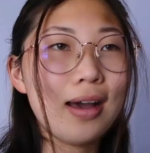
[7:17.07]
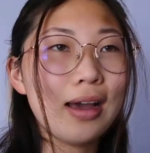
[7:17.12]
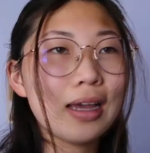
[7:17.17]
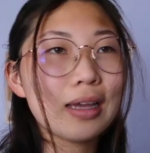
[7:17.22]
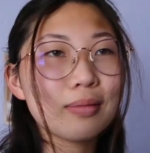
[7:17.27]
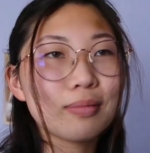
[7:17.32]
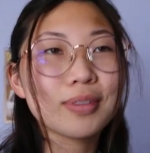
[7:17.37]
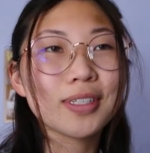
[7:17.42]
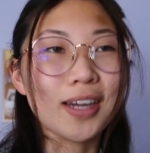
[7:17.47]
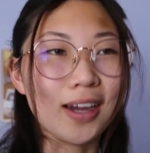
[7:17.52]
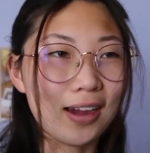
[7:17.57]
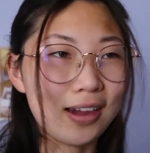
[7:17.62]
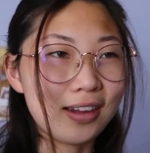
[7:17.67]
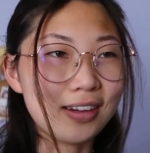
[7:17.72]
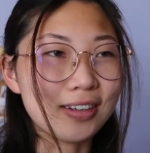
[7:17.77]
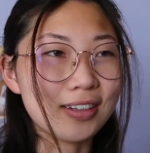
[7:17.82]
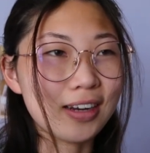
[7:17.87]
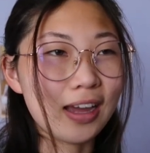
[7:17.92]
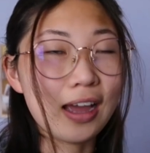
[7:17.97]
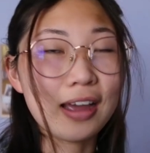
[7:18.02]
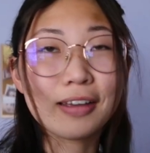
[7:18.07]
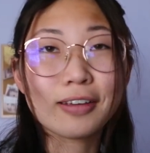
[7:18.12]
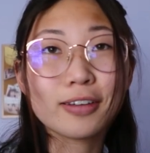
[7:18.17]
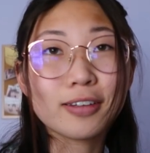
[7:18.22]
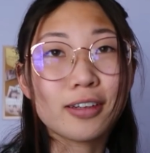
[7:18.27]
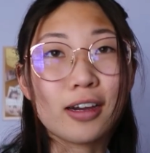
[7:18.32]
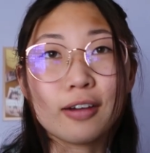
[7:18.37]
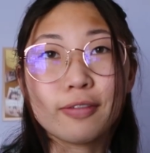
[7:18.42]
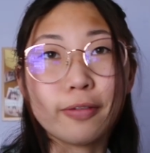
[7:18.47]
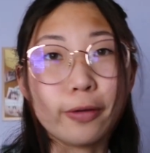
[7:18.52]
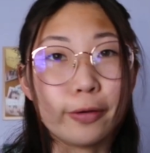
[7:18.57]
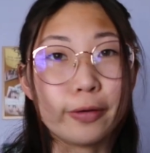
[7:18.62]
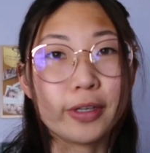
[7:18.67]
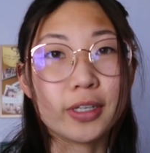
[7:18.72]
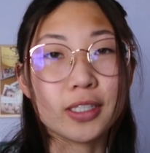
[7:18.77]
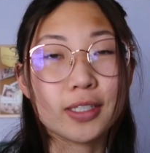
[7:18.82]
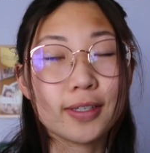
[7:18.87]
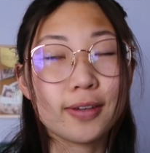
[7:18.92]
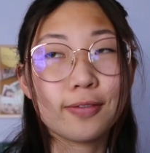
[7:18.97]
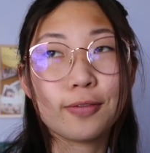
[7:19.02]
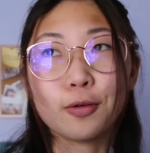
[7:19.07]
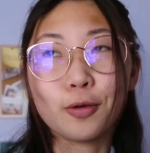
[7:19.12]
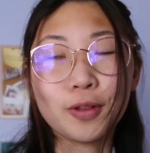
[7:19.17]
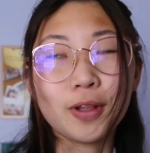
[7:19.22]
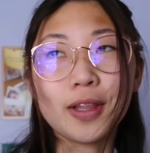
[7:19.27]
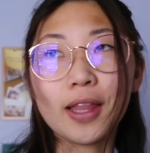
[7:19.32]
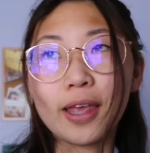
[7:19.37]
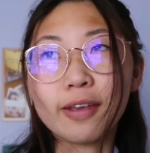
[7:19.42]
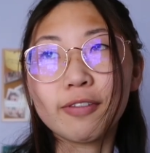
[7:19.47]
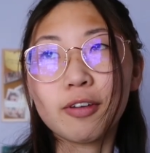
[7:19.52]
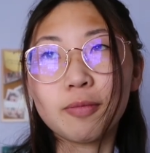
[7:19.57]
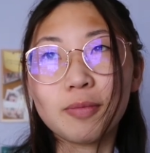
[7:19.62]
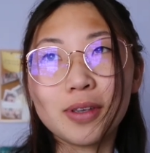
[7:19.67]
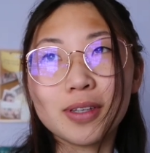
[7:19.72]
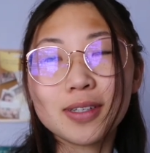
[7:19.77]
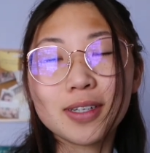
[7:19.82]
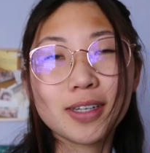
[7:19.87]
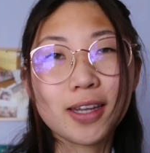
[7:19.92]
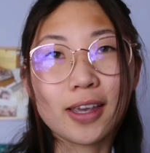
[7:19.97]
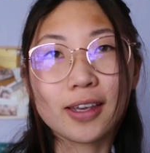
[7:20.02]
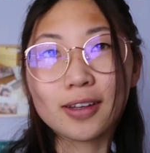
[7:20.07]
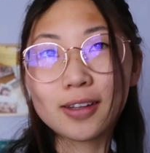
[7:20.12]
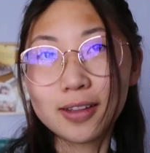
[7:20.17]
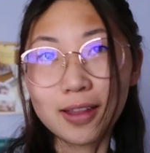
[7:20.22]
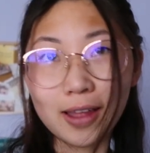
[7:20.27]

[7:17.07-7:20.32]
I'm tired. I could not focus for the life of me today in